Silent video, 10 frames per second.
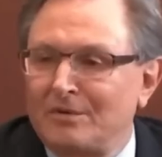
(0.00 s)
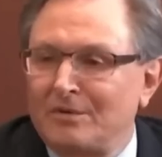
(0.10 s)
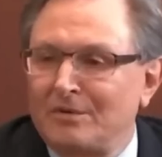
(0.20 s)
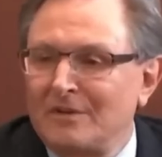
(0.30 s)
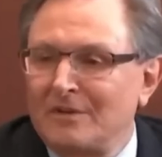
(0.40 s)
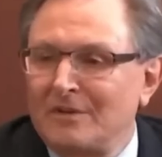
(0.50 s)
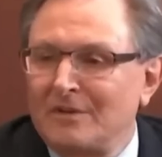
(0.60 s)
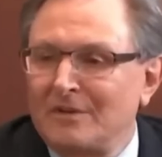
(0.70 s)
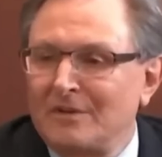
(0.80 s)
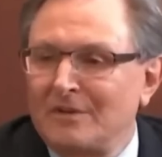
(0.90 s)

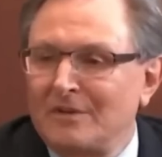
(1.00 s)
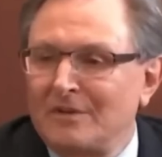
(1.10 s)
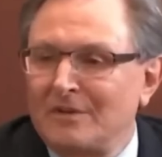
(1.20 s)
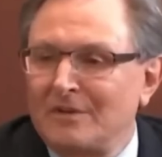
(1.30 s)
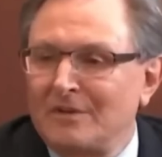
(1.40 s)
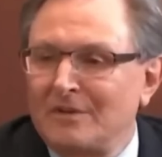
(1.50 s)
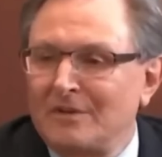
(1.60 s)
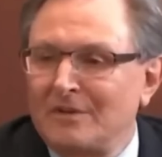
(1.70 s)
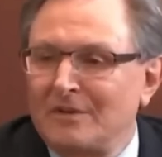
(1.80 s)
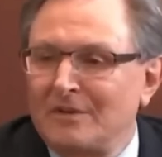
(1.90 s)

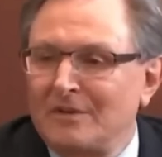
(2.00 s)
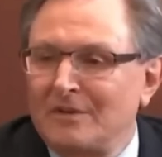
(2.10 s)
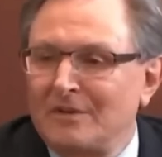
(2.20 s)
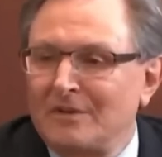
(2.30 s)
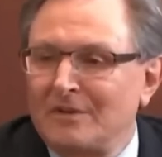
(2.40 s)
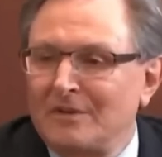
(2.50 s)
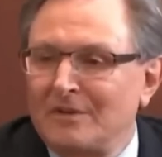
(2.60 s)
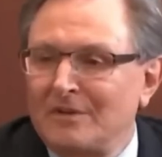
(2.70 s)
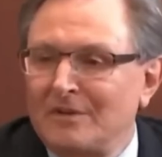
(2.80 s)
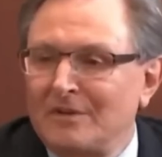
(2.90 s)

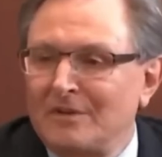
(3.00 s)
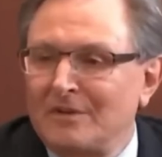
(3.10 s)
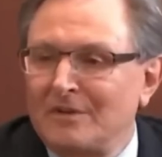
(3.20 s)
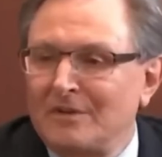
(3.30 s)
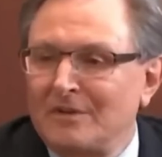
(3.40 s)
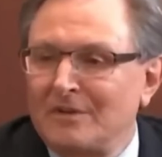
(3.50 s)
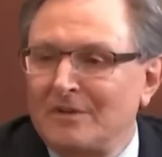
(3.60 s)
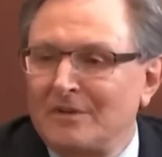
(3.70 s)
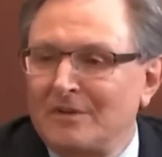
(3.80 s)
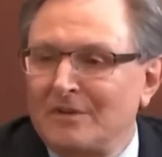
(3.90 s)

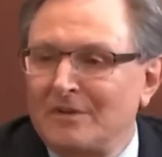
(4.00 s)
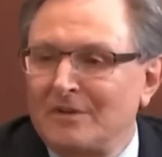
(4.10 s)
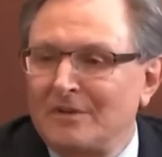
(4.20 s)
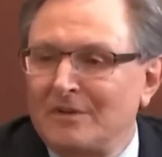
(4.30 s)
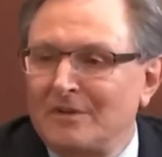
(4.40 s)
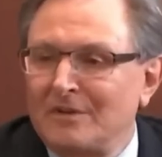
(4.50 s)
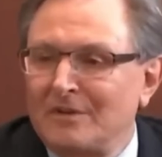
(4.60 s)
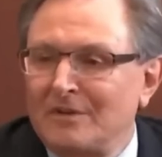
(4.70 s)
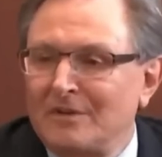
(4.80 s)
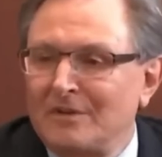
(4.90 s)

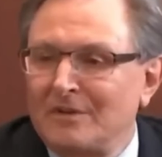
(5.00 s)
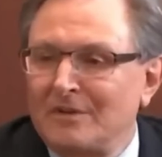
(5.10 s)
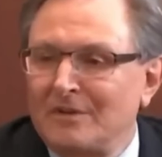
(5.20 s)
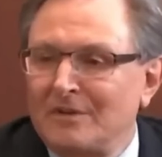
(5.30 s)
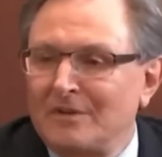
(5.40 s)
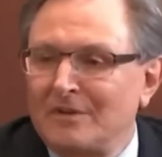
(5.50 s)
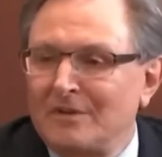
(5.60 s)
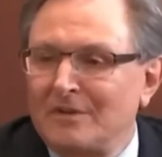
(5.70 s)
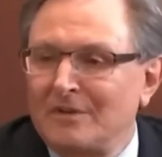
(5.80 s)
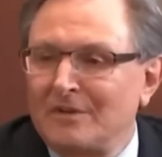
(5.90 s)

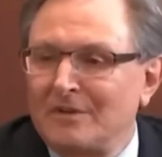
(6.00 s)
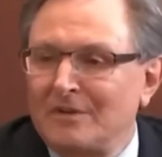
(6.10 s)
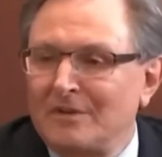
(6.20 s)
(silent)